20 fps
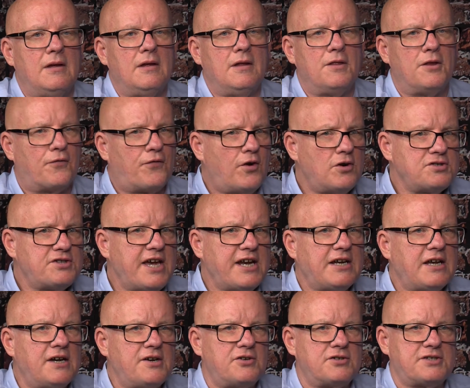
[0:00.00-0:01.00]
The first thing to
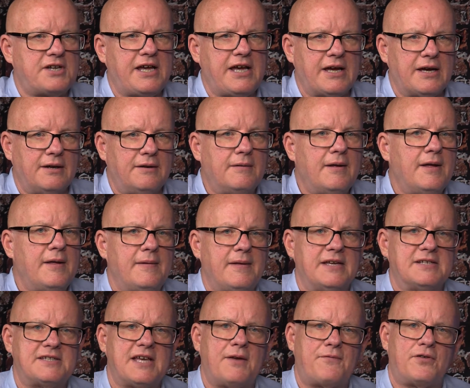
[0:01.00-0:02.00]
understand is that